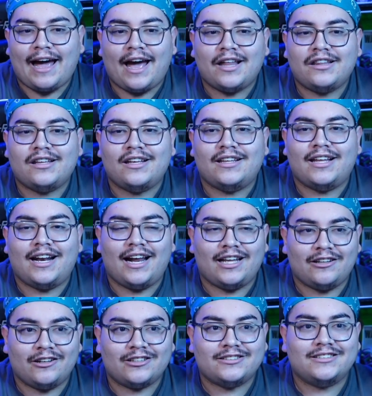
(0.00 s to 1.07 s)
cast and then i
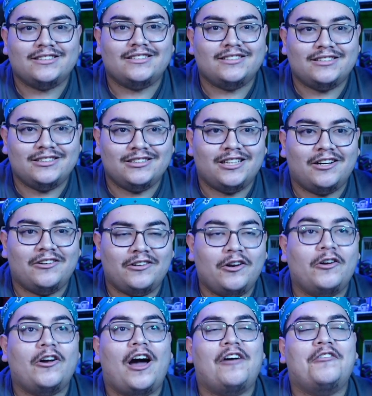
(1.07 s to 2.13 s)
looked you know
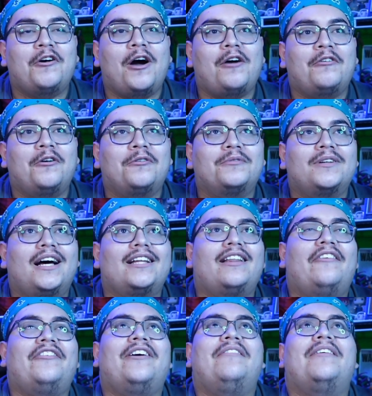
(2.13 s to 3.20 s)
no no i wrote i wrote i,
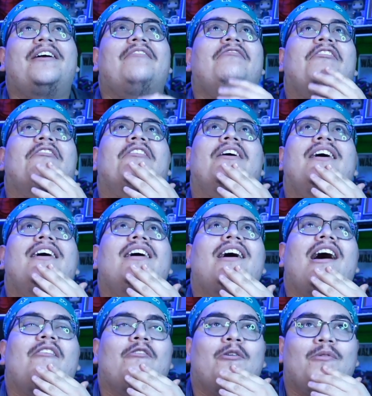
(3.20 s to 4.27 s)
I forget what i wrote
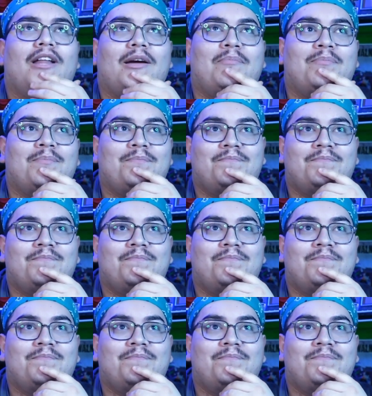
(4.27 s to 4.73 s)
i wrote like